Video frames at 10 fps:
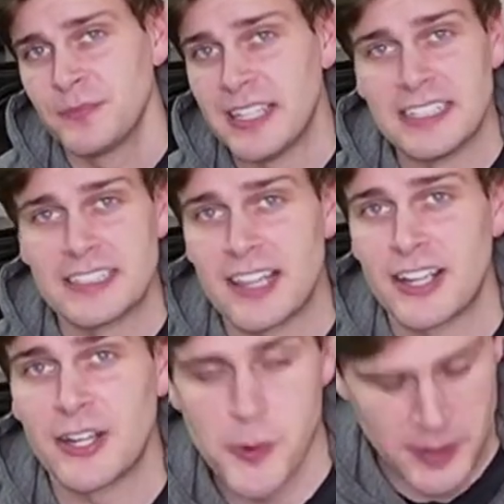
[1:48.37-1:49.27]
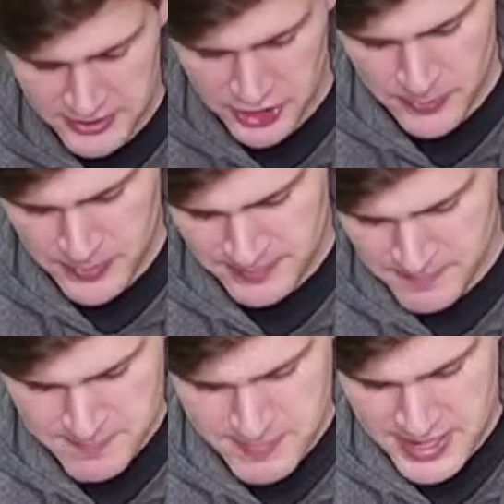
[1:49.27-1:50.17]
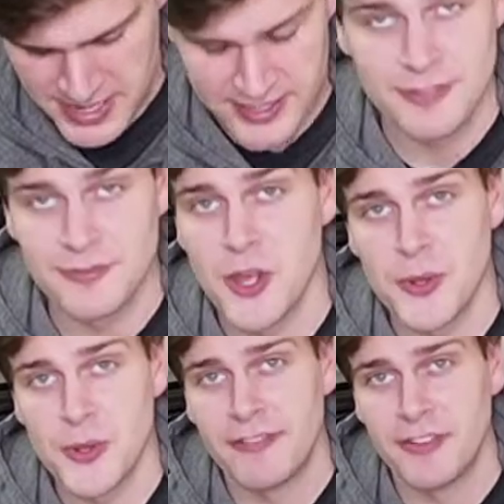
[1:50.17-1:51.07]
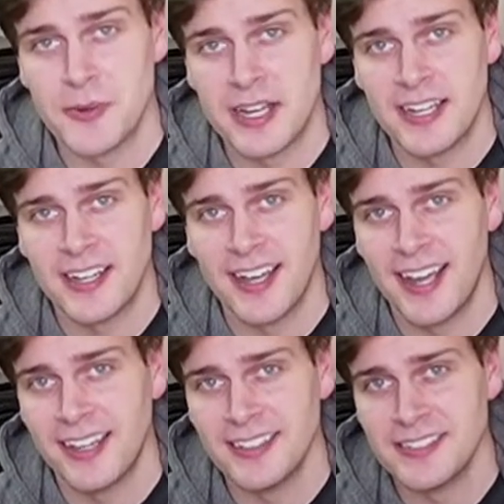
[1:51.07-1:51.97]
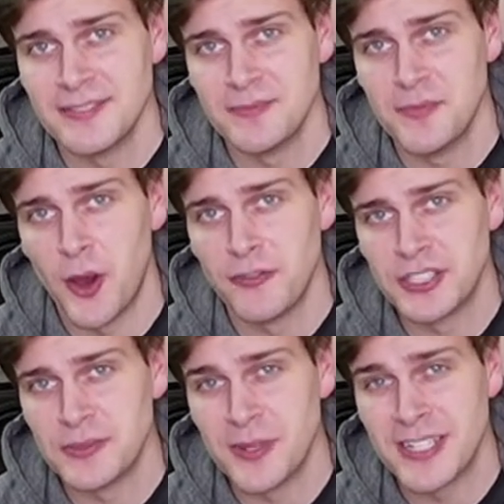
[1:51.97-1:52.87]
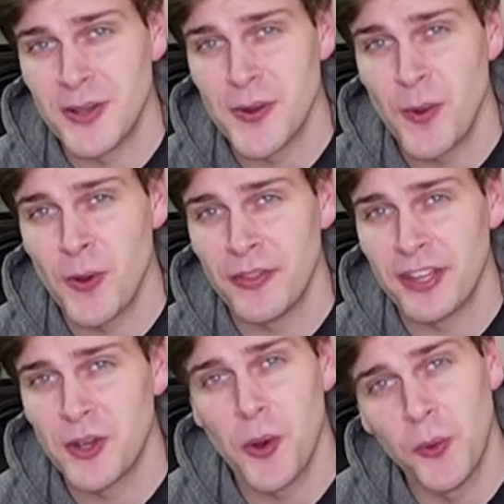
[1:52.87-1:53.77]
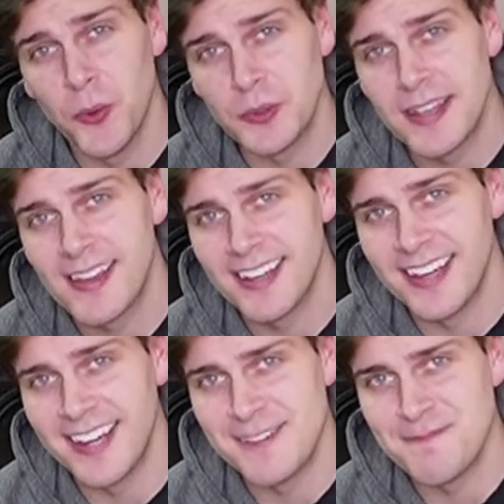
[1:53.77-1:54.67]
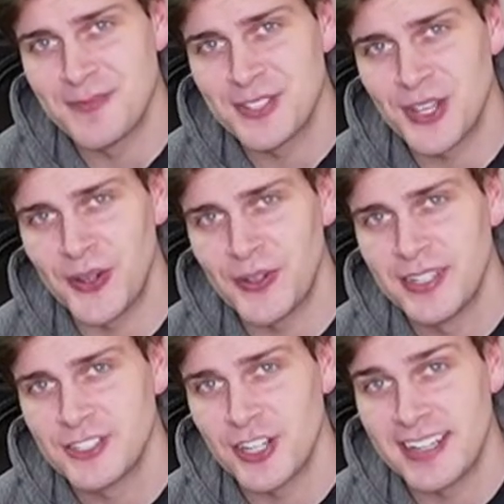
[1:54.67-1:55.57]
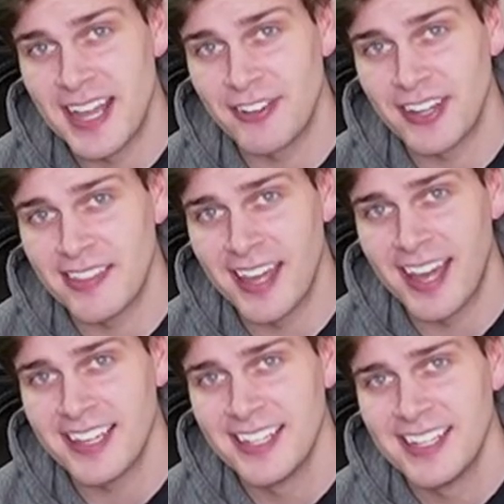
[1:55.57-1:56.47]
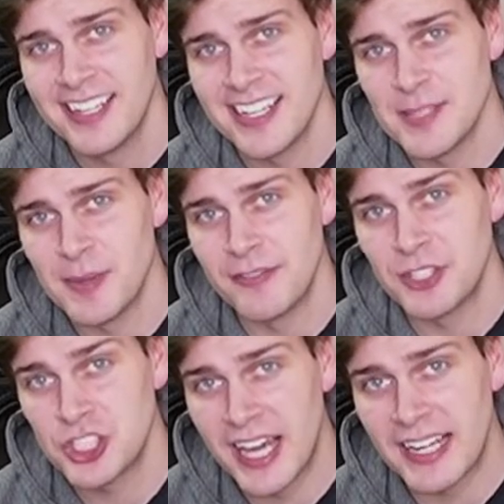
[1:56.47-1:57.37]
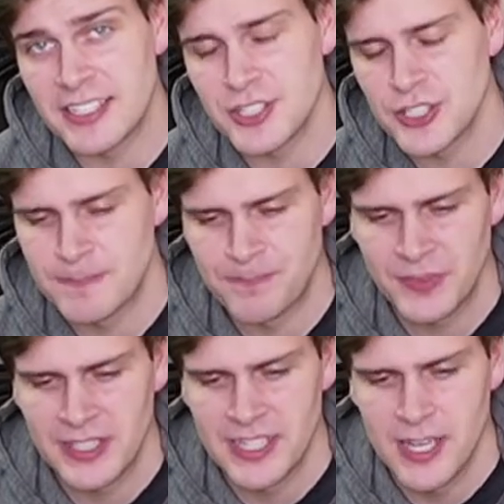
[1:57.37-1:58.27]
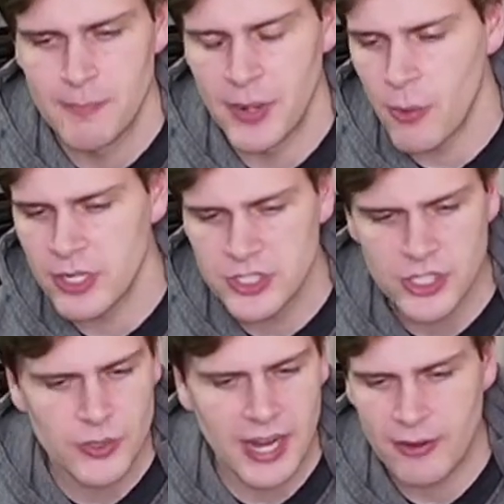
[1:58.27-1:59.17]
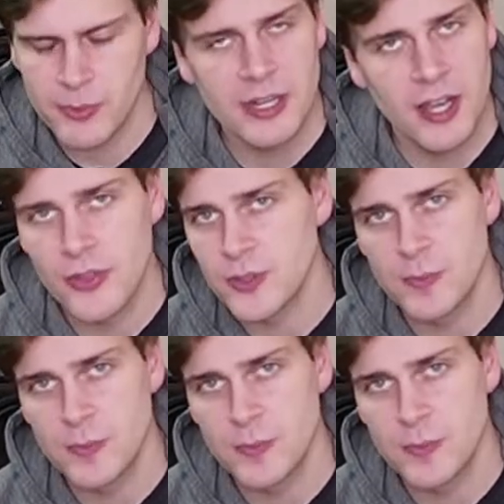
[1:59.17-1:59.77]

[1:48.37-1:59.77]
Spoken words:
it's like a Rubik's Cube. There's millions of notes everywhere, and often we don't know what they're called. So trying to navigate that is a bit of a challenge. But I want to do, how do we learn those